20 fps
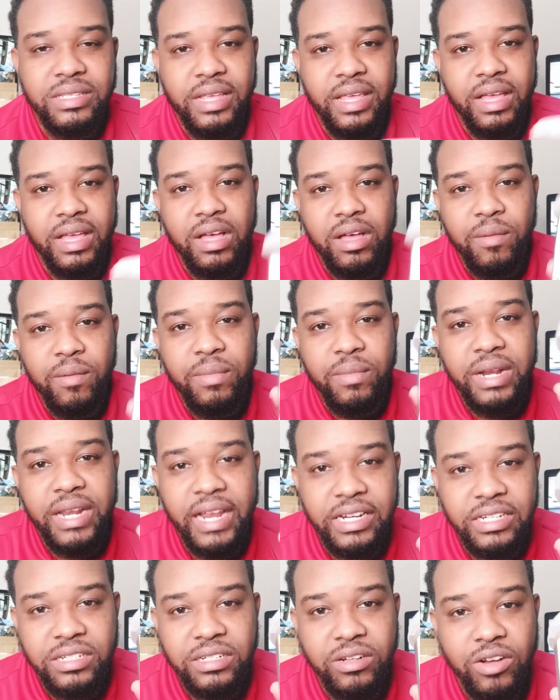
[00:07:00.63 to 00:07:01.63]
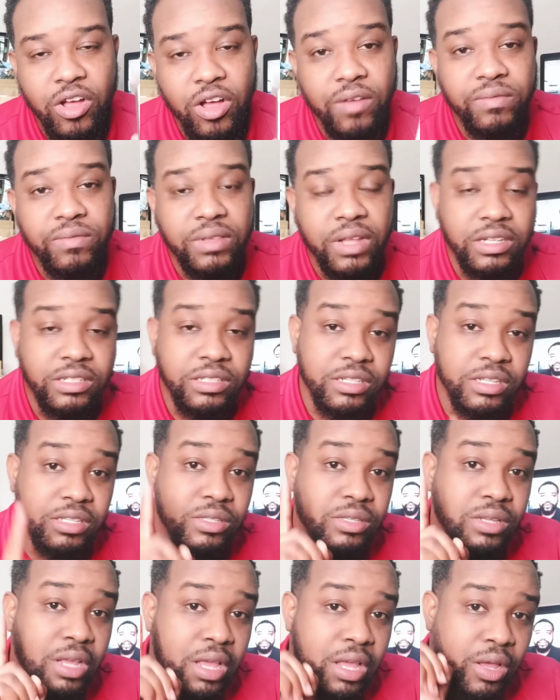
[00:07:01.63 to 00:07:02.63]
a combination of not
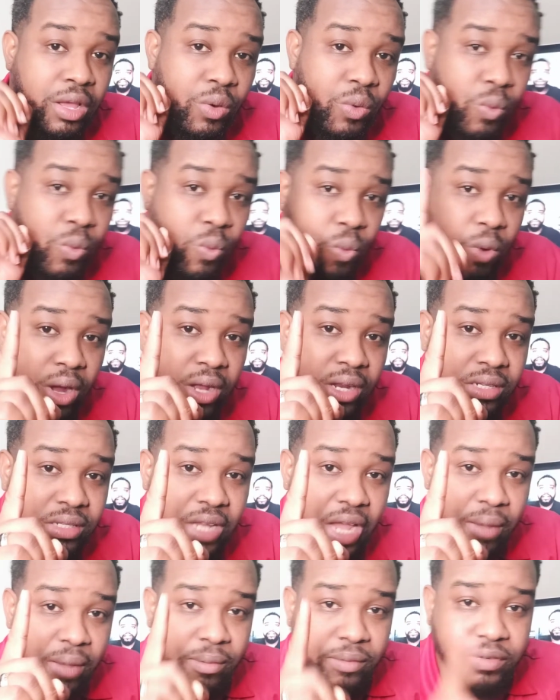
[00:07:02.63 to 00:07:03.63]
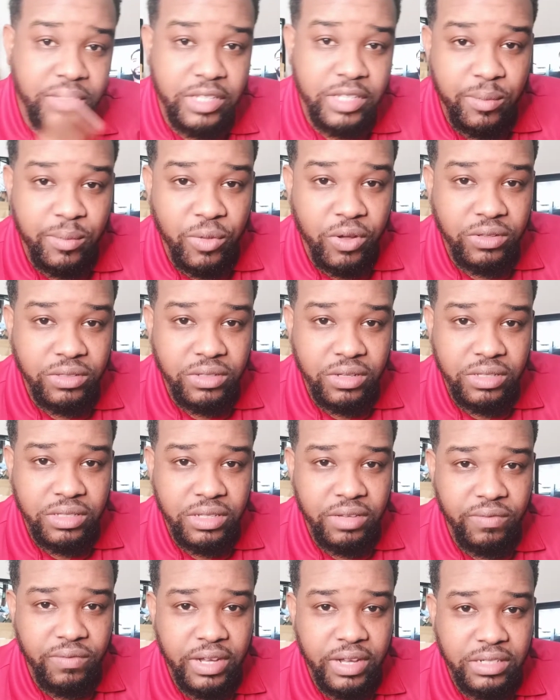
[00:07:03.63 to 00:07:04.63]
just one type of sea moss or
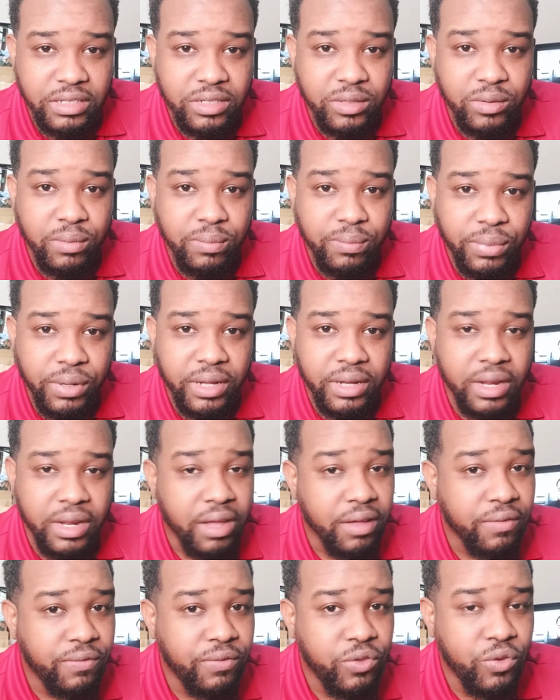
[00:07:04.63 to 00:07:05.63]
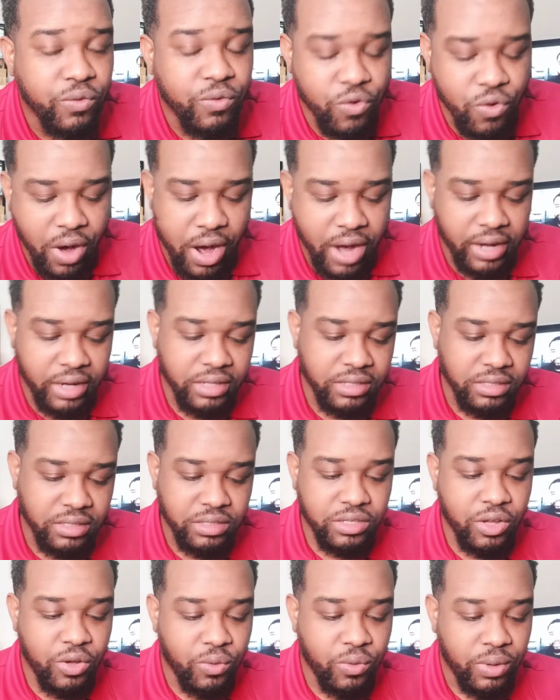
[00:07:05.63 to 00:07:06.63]
sea vegetable, but a few varieties.
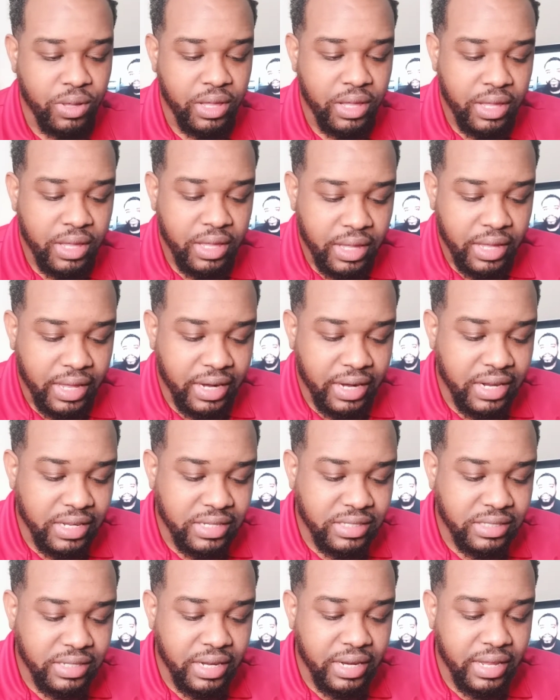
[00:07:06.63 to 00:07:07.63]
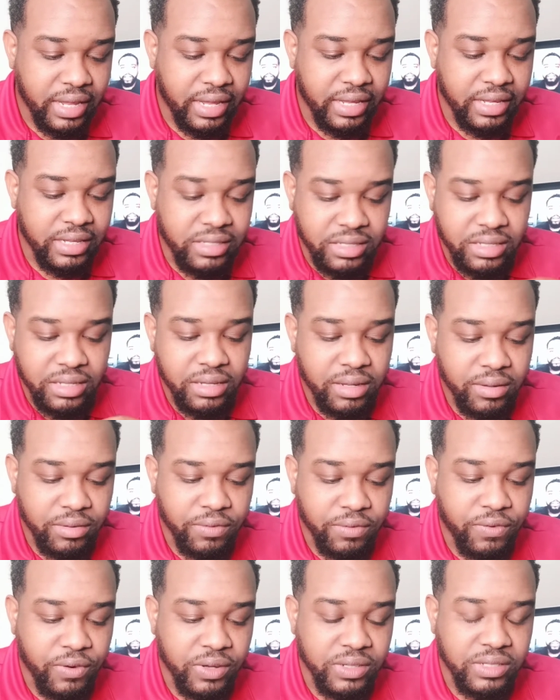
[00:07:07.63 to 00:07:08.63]
So enlisted is the
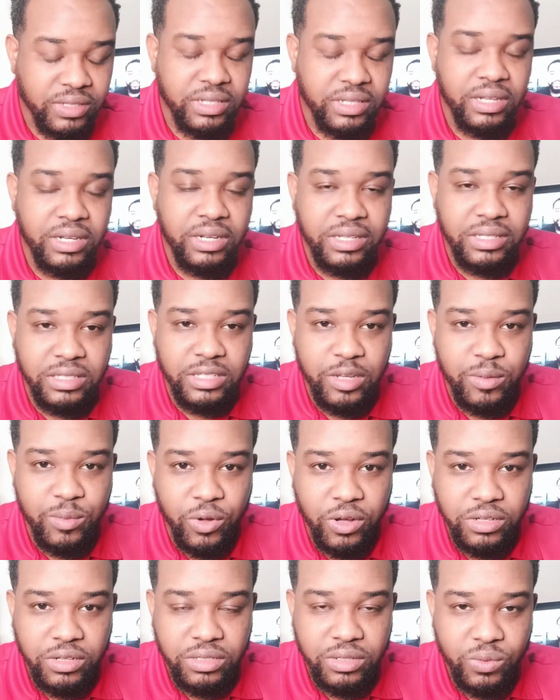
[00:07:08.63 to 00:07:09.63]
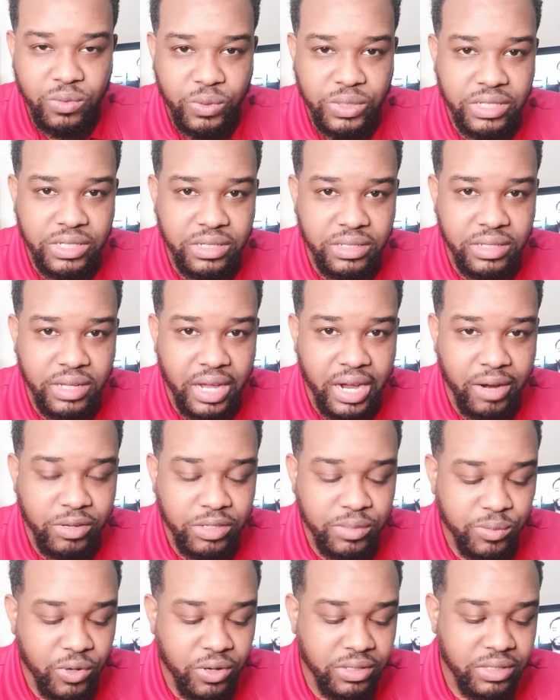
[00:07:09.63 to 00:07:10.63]
first thing, the sea moss, which is the Irish moss.